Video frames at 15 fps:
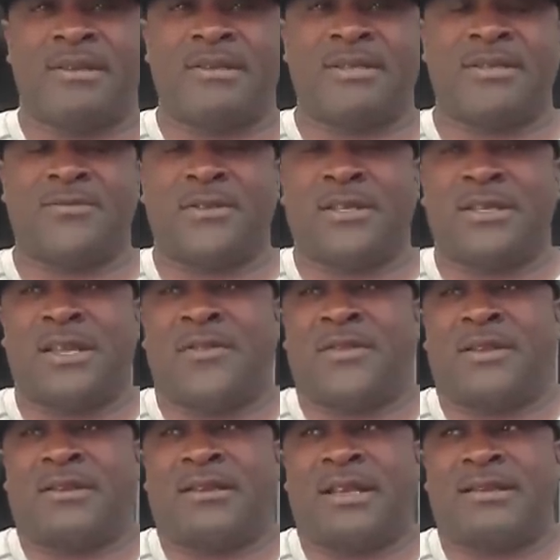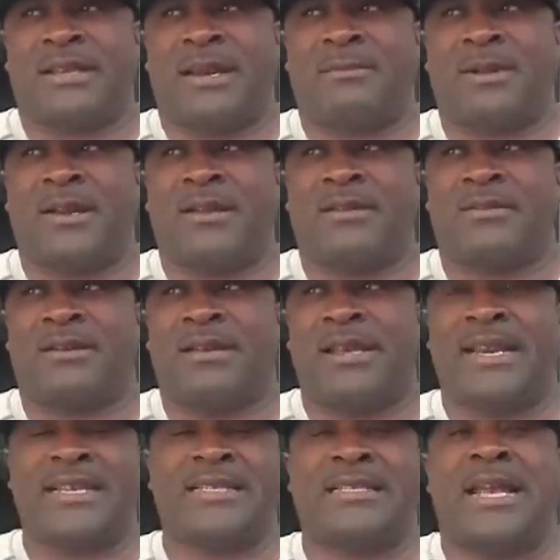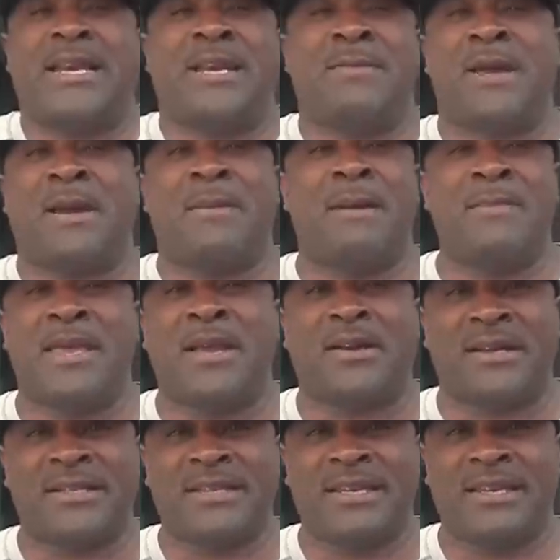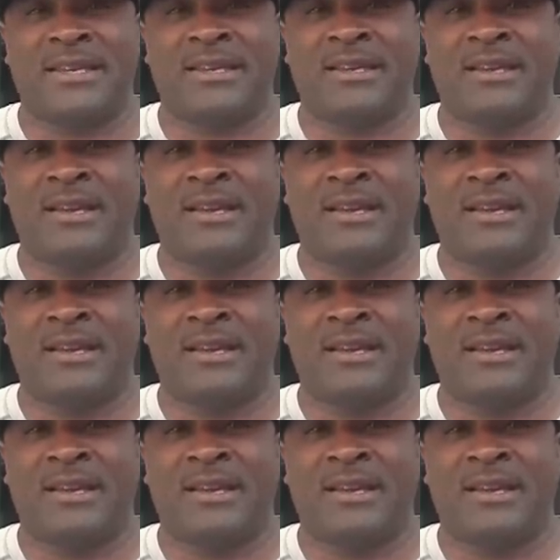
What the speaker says: There's really nothing that I'm going to get excited about being on a team.